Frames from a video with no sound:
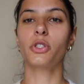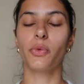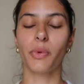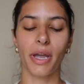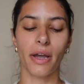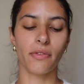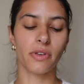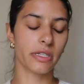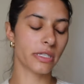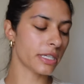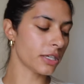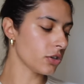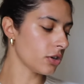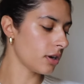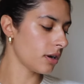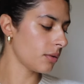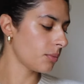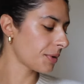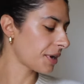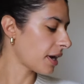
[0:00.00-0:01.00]
So we have a
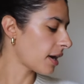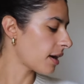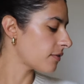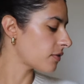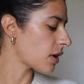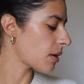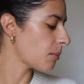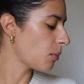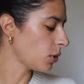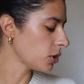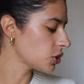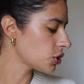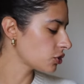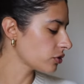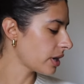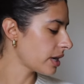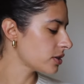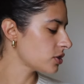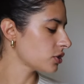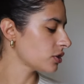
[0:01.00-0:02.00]
serum, we have
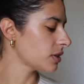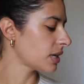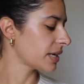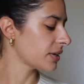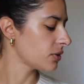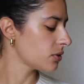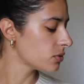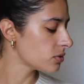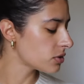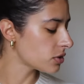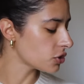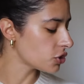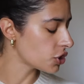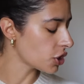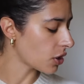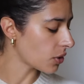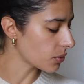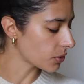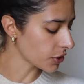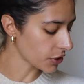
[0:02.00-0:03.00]
moisturizer, I used a
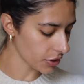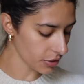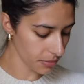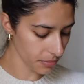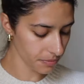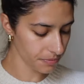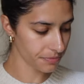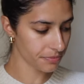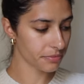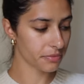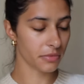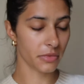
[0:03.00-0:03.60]
toner,